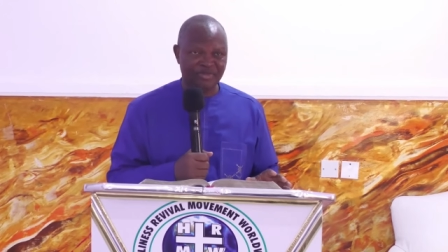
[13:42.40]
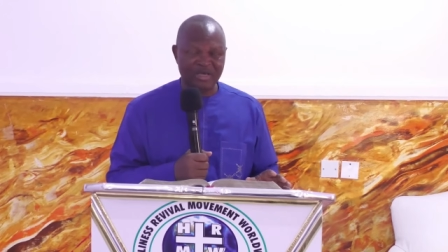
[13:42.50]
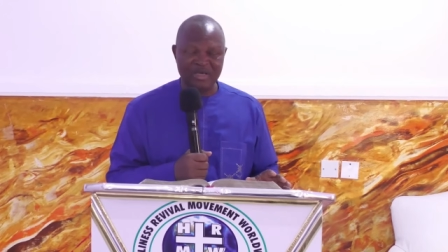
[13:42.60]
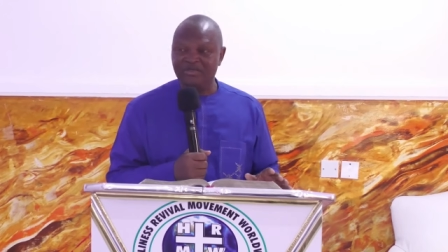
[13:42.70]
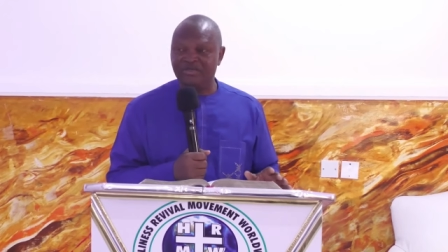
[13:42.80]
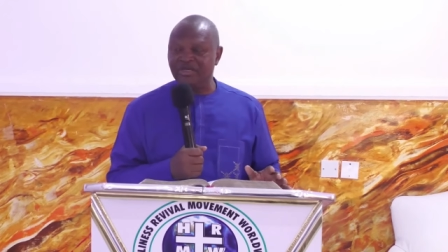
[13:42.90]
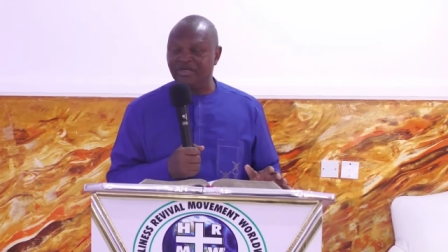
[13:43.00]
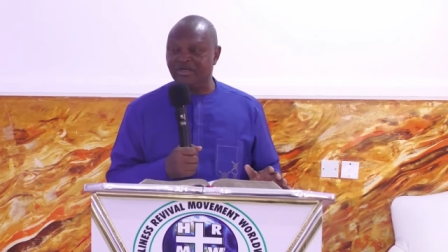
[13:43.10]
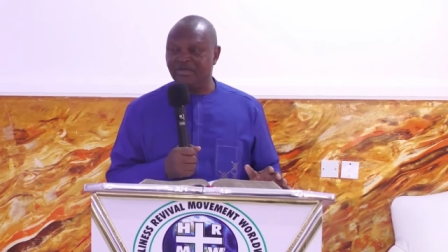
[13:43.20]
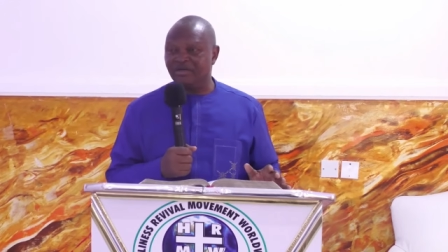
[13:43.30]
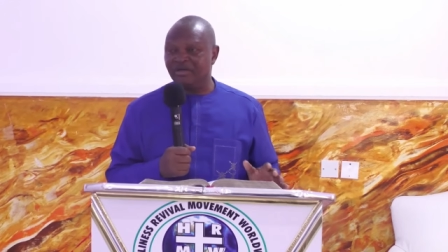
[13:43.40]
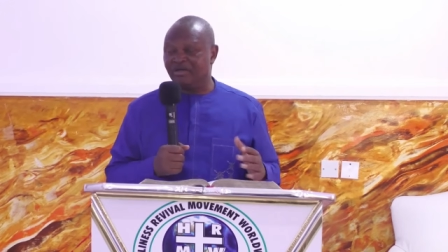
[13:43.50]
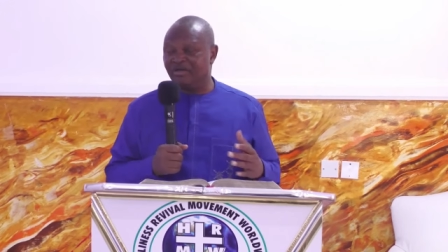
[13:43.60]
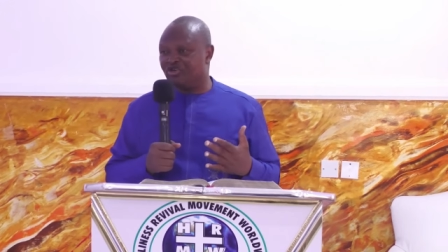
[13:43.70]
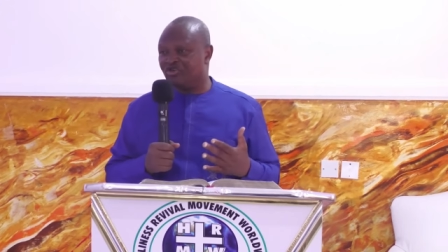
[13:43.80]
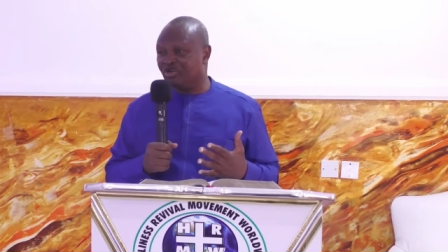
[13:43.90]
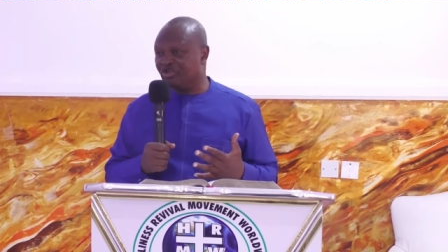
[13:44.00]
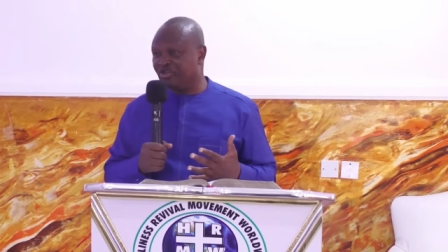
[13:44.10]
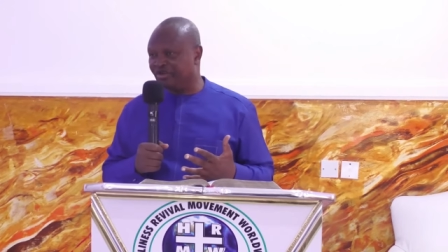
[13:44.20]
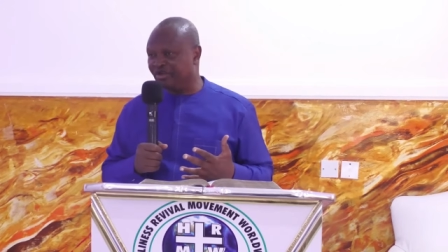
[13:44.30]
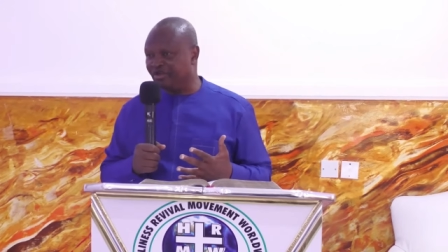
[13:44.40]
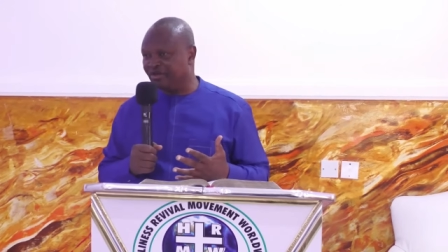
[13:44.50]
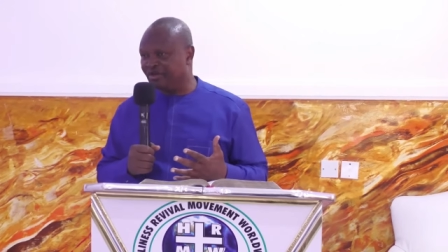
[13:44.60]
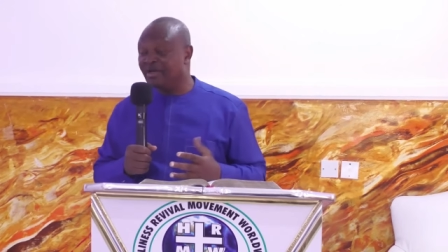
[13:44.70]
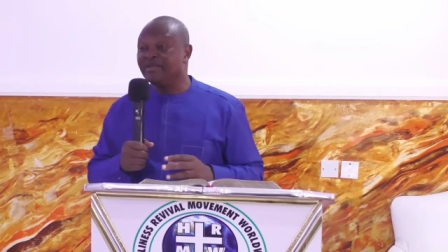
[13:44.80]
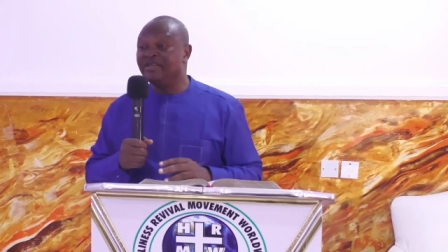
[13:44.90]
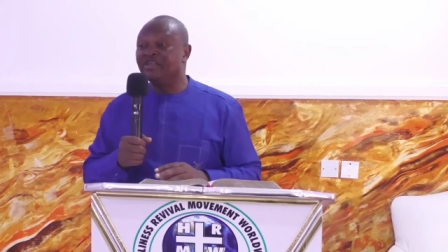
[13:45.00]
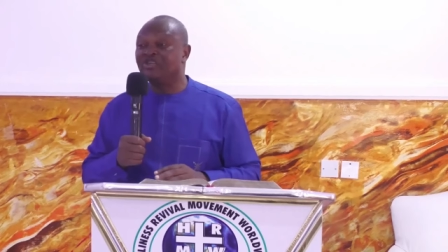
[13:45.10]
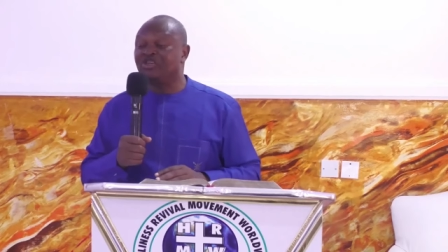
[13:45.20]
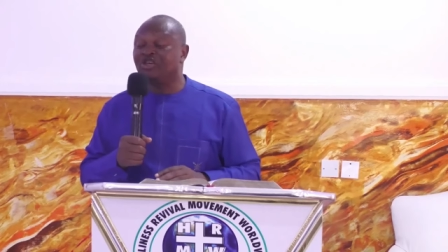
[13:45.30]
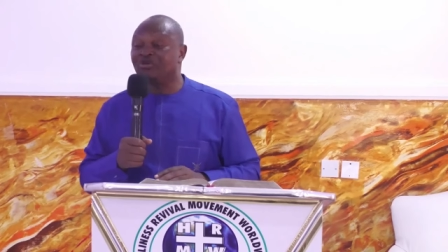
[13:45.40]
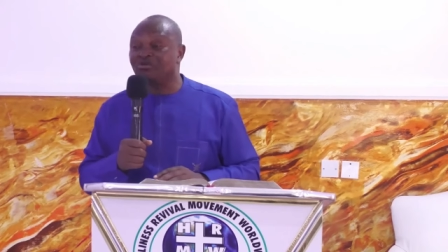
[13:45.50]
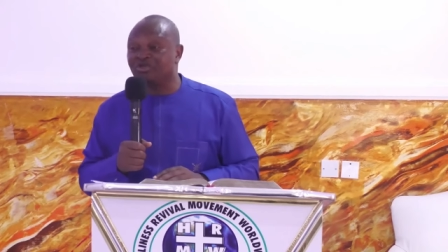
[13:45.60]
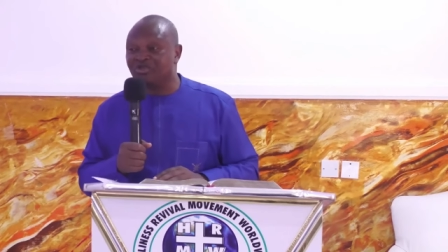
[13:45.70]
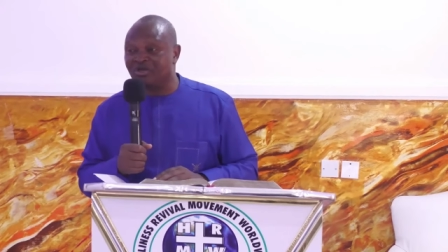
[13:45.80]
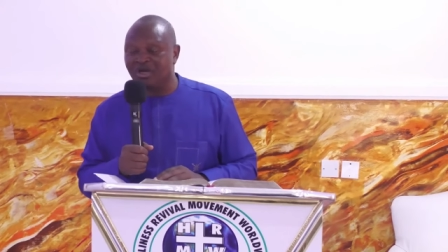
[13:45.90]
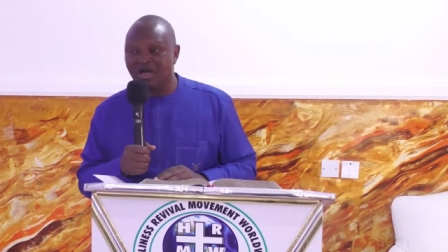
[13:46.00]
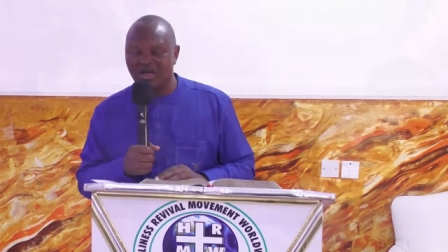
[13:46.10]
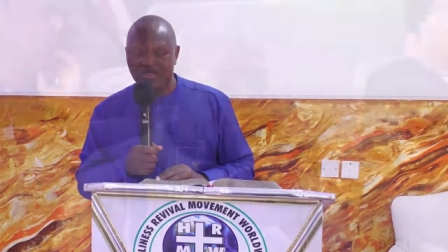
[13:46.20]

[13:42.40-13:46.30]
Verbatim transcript: See the treachery the church has